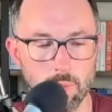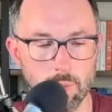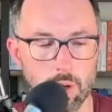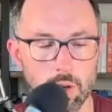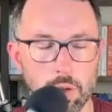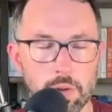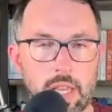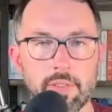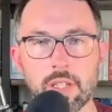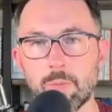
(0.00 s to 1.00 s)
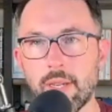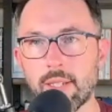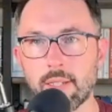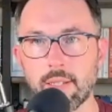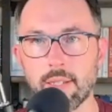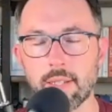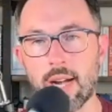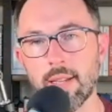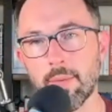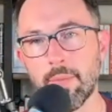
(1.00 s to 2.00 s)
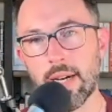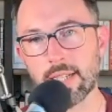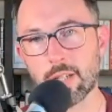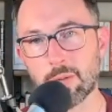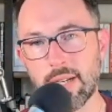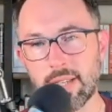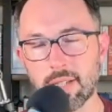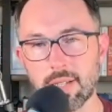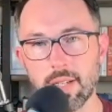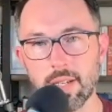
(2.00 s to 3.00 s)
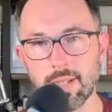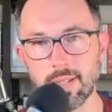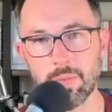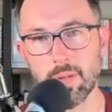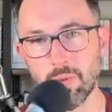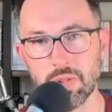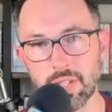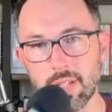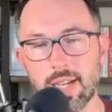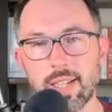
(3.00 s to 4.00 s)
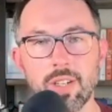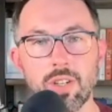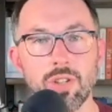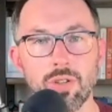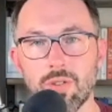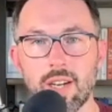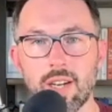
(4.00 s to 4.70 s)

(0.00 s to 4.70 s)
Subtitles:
Although the evidence basis is highly biased by the studies that people decided to do, right?